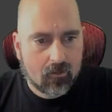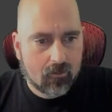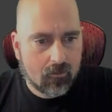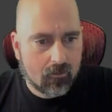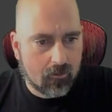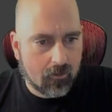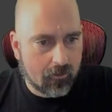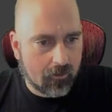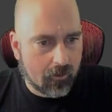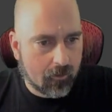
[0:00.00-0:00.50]

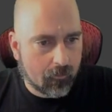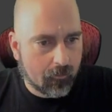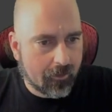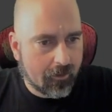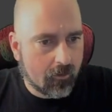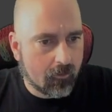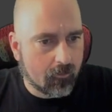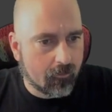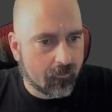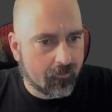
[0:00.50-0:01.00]
And there we
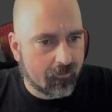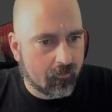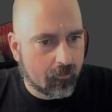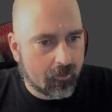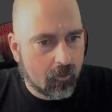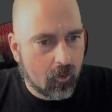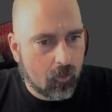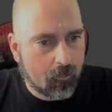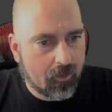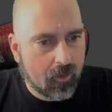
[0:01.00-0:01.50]
go. So we're
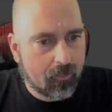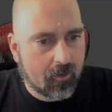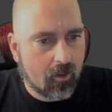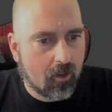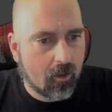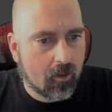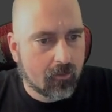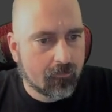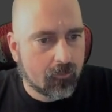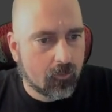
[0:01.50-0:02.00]
going to open up our
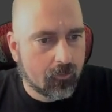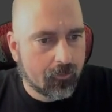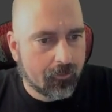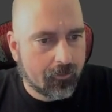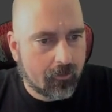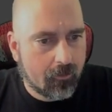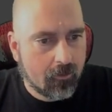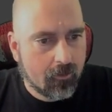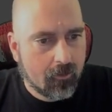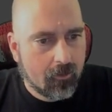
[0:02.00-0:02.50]
car
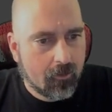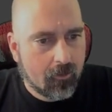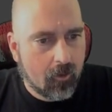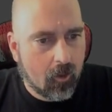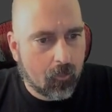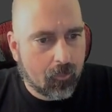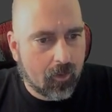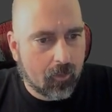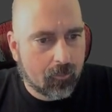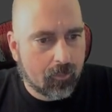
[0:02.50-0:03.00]
folder,
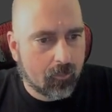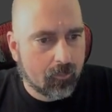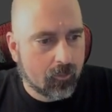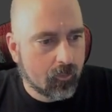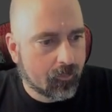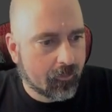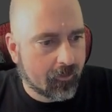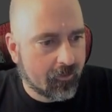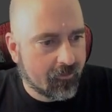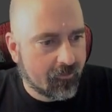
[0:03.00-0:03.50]
open up our
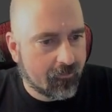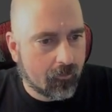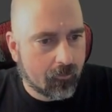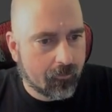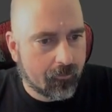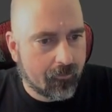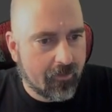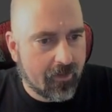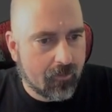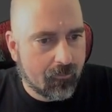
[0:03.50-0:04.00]
blueprints
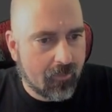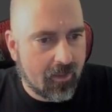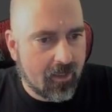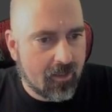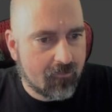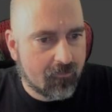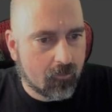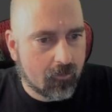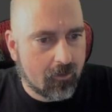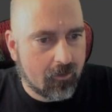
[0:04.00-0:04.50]
folder that it
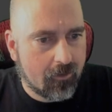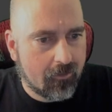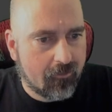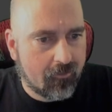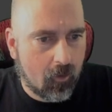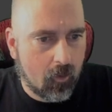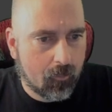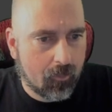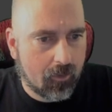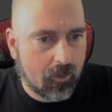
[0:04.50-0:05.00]
made for us,
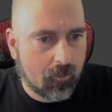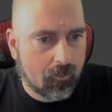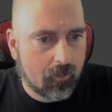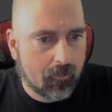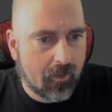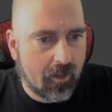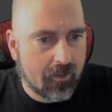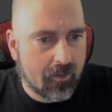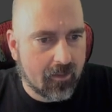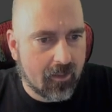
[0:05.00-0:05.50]
open up our
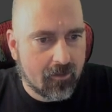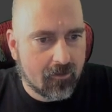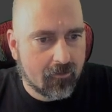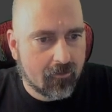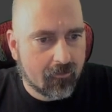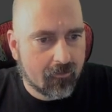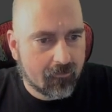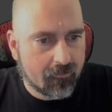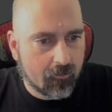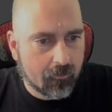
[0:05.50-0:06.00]
body
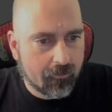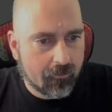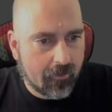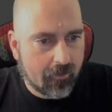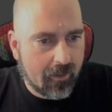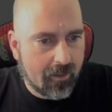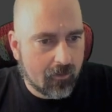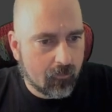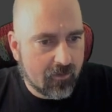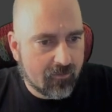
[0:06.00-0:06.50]
editors folder,
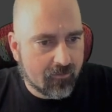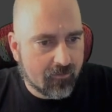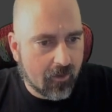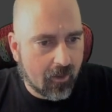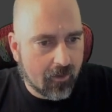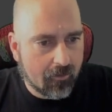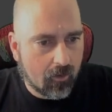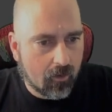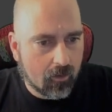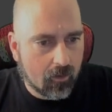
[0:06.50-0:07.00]
and we've
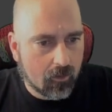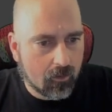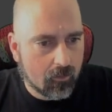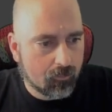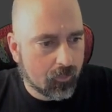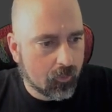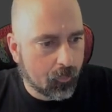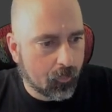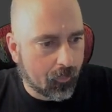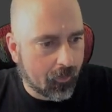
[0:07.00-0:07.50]
got our
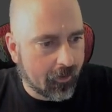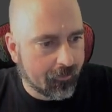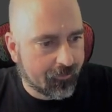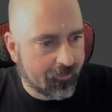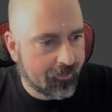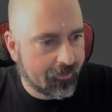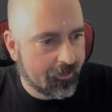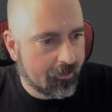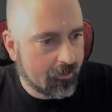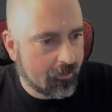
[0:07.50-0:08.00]
blueprint.
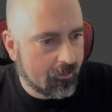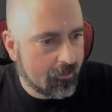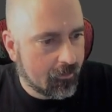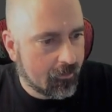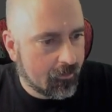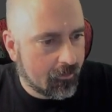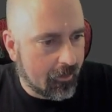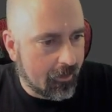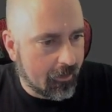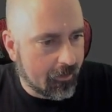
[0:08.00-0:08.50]

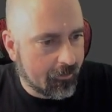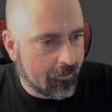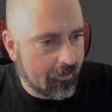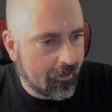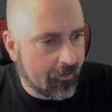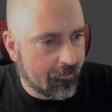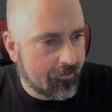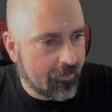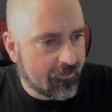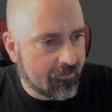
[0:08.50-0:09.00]
And
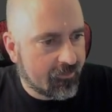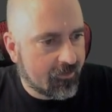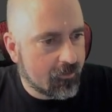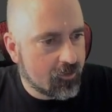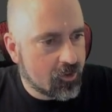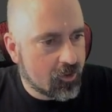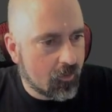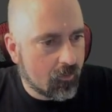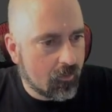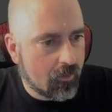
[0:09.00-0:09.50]
that's going
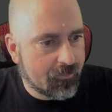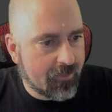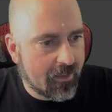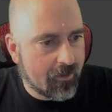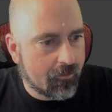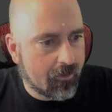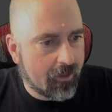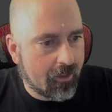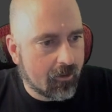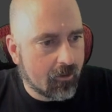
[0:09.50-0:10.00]
to show up
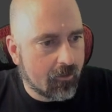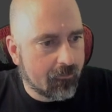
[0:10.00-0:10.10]
down here.